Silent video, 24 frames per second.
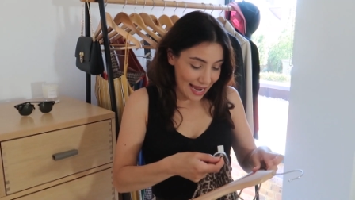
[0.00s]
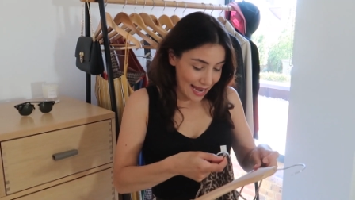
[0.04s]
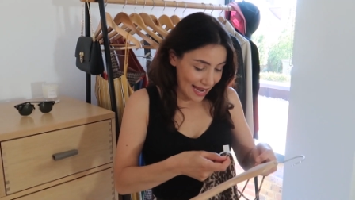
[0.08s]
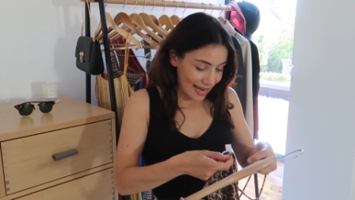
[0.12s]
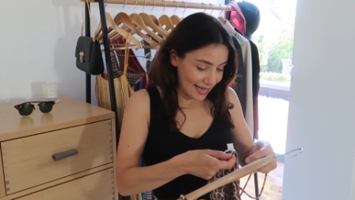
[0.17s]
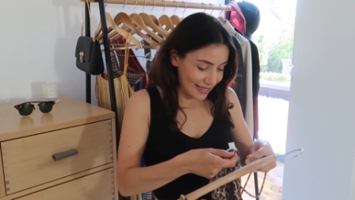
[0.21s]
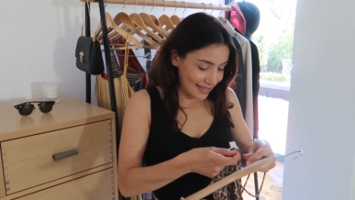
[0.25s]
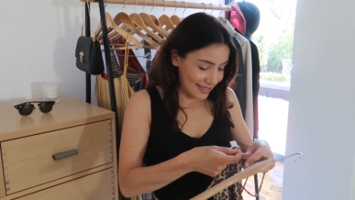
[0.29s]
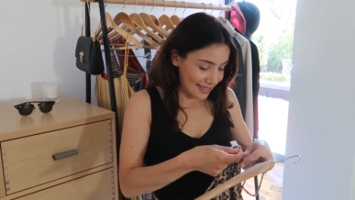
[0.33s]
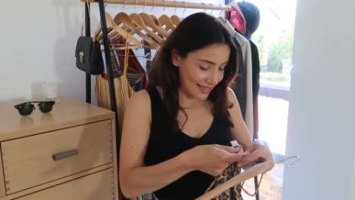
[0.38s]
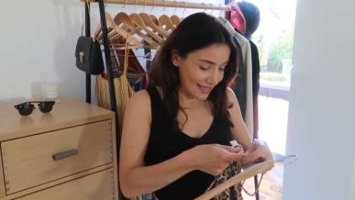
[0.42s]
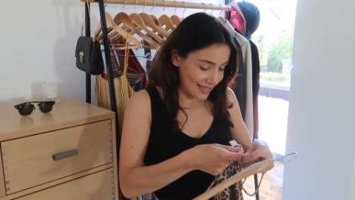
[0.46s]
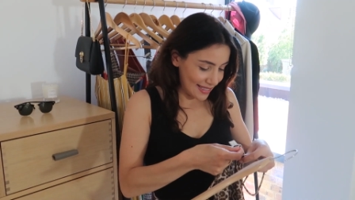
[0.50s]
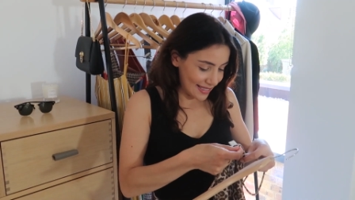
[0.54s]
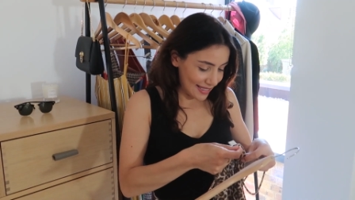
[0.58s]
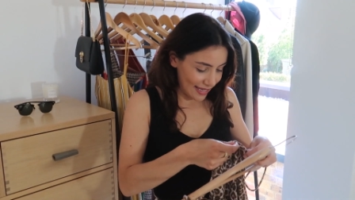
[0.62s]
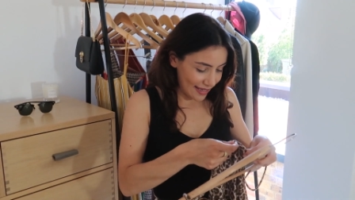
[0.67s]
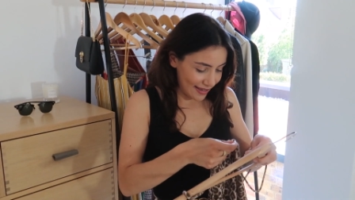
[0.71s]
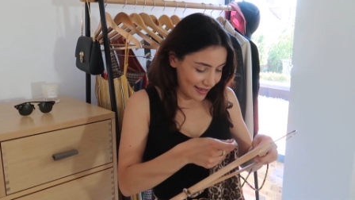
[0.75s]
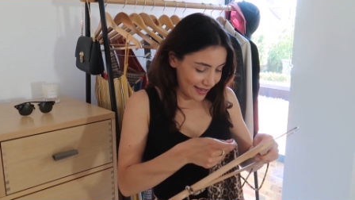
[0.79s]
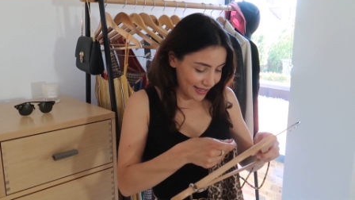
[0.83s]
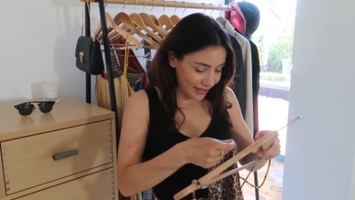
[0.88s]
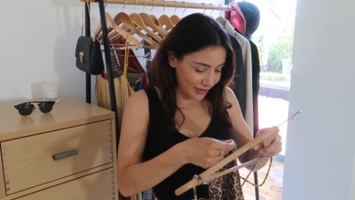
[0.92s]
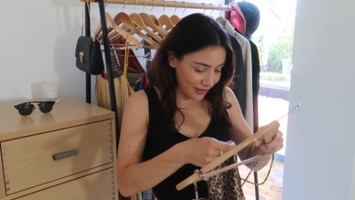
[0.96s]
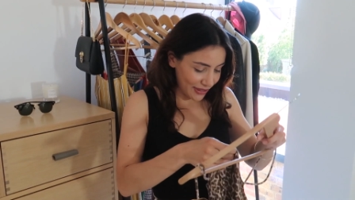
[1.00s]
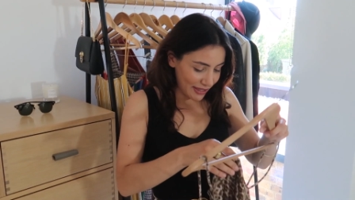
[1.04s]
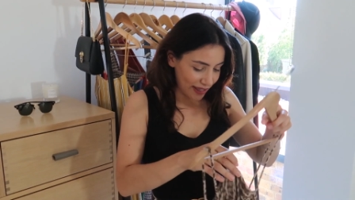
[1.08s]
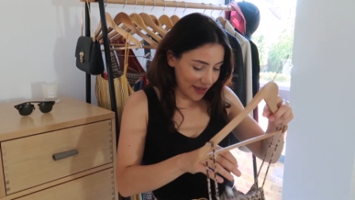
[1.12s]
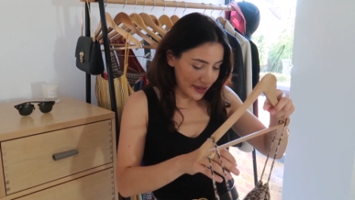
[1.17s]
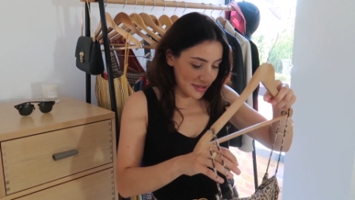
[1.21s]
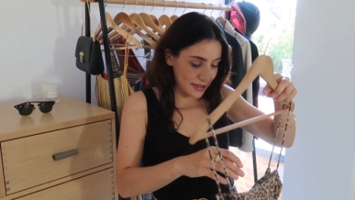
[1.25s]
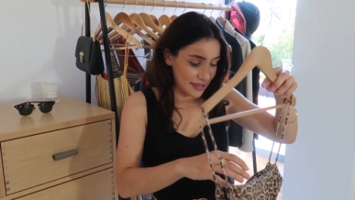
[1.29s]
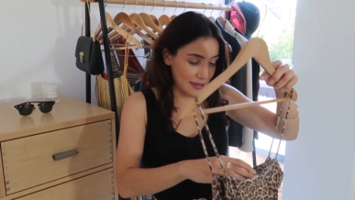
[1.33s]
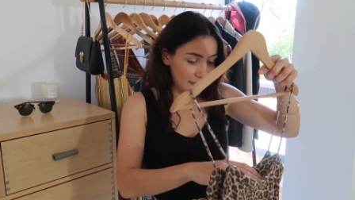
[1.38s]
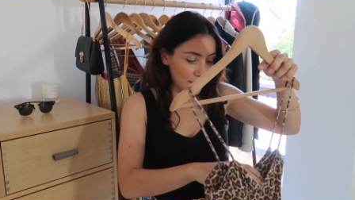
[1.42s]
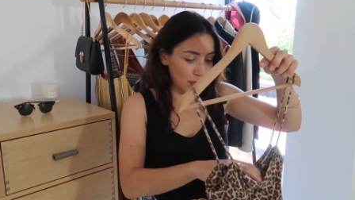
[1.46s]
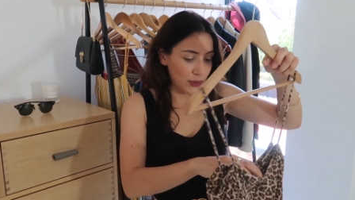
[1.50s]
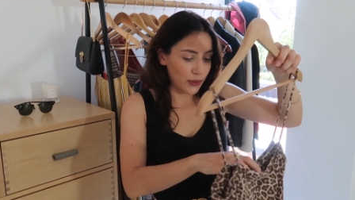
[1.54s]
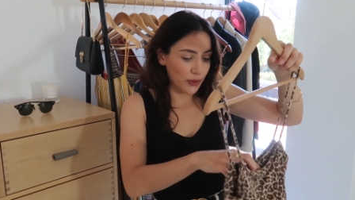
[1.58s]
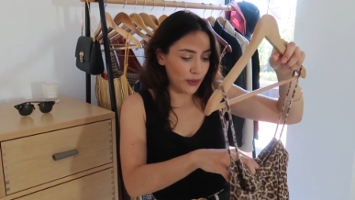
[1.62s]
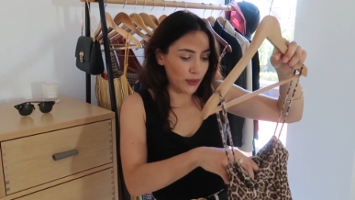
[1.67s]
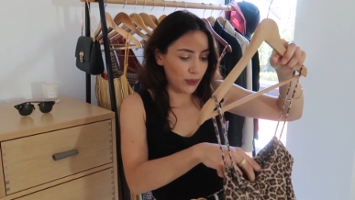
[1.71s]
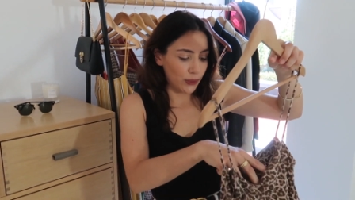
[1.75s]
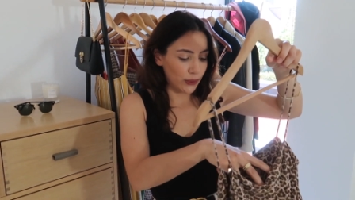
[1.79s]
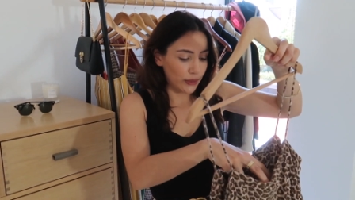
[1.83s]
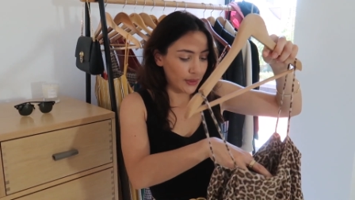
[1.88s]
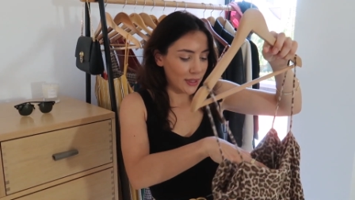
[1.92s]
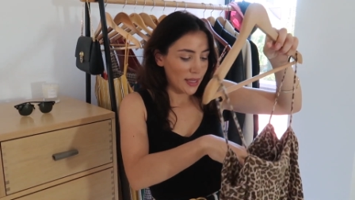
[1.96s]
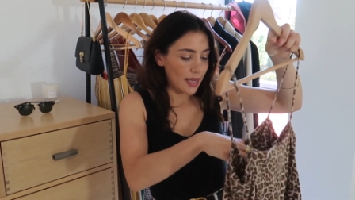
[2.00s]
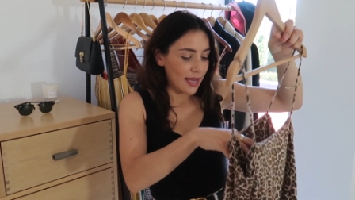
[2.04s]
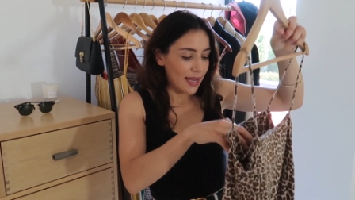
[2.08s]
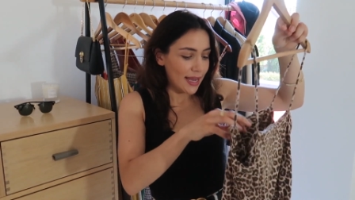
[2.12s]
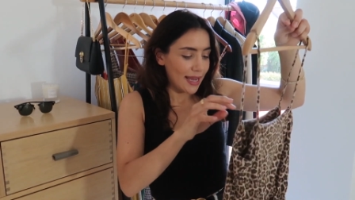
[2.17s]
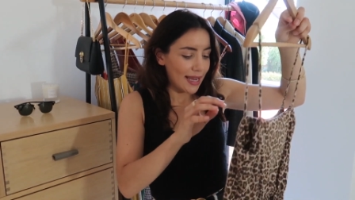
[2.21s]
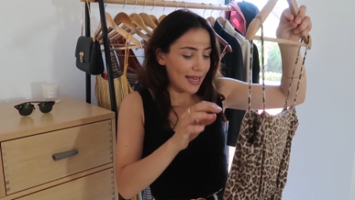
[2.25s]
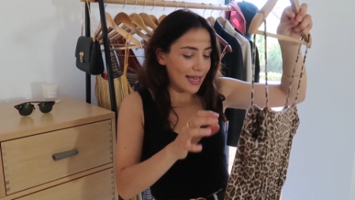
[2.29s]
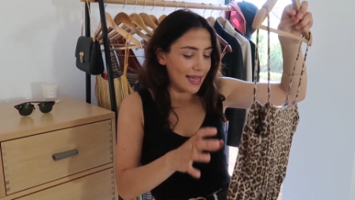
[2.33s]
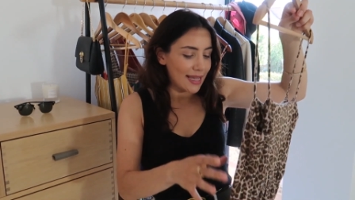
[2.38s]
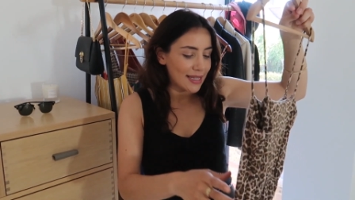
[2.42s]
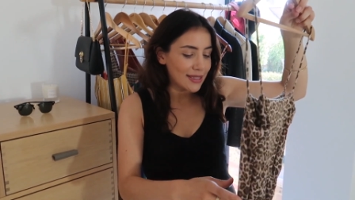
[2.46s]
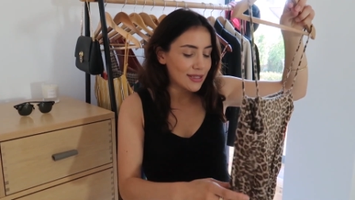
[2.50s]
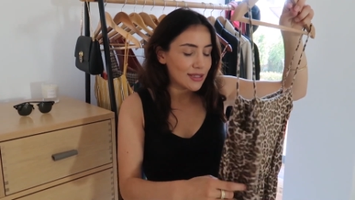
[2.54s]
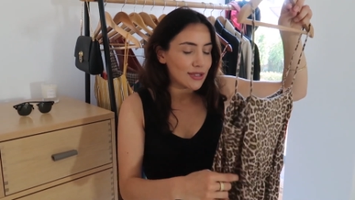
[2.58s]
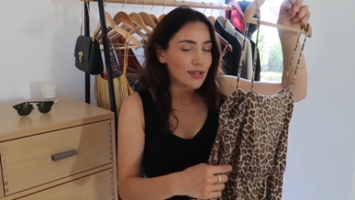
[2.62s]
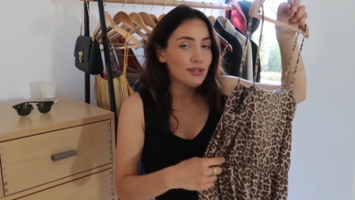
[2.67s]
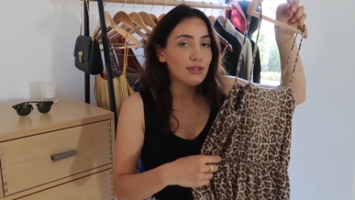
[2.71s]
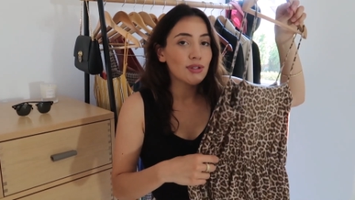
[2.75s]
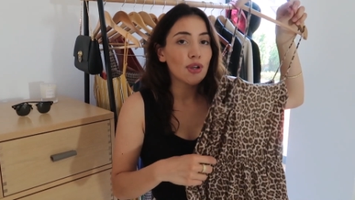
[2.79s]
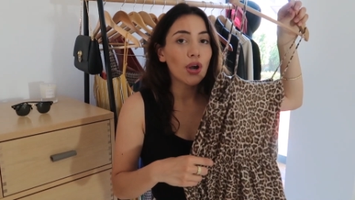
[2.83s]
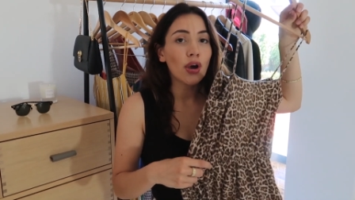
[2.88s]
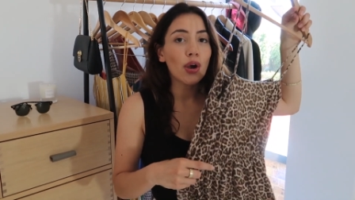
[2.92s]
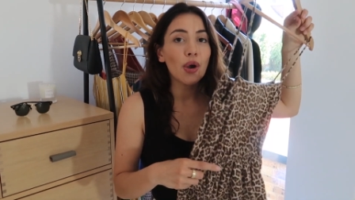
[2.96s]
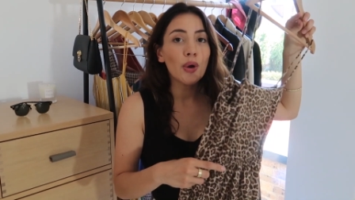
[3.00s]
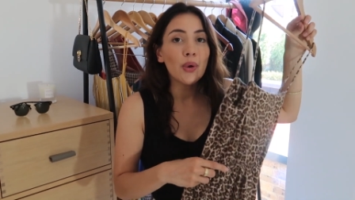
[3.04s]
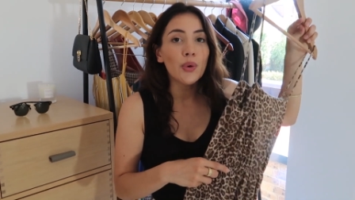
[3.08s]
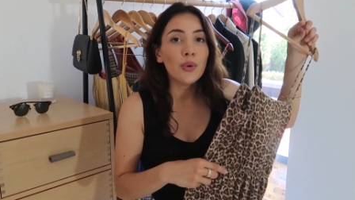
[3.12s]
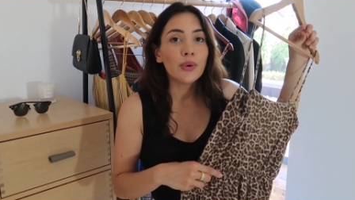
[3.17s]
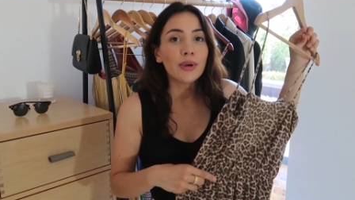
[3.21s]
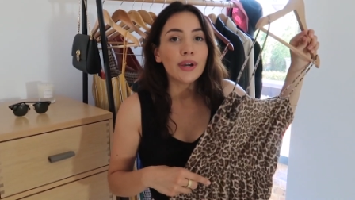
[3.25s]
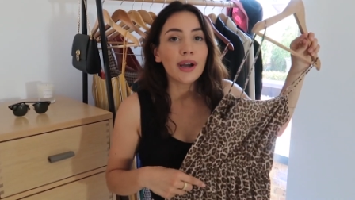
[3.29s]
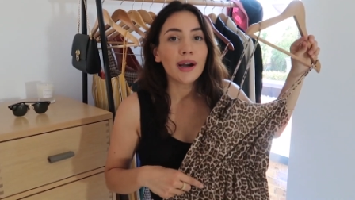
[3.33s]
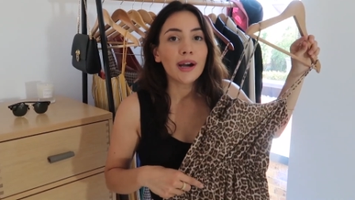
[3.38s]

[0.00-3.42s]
and I got it in a small. It's so